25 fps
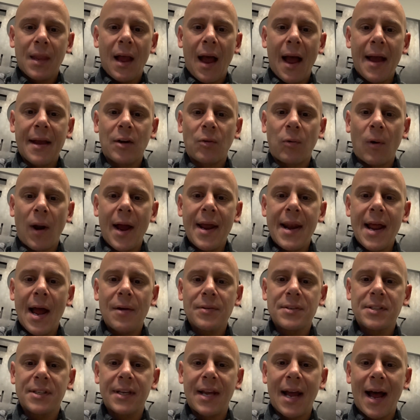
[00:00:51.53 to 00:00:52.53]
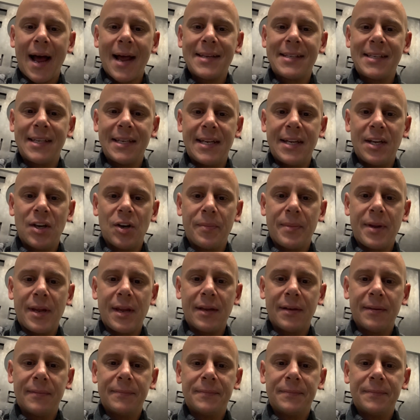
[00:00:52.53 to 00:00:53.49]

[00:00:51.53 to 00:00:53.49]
I cried out to God to hear me.